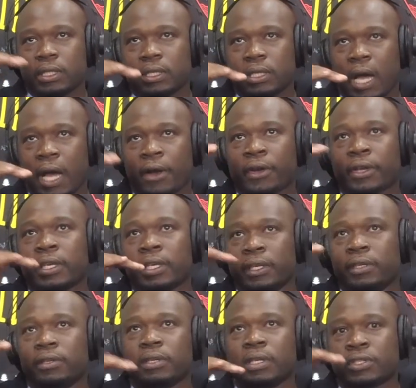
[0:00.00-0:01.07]

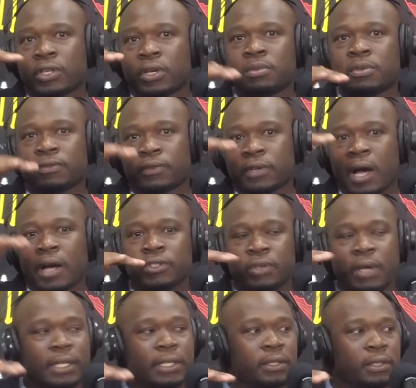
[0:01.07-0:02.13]
hierarchy in terms of
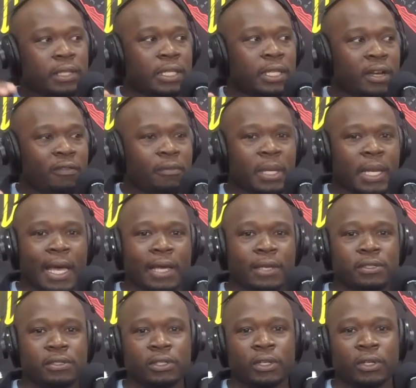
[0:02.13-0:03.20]
contracting that the government
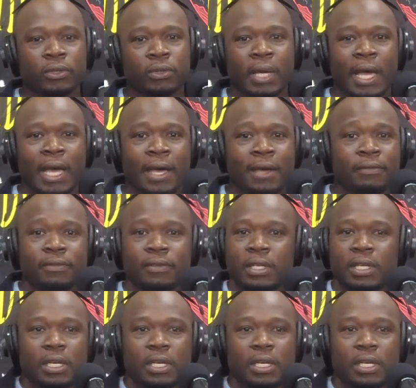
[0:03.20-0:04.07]
has. You have,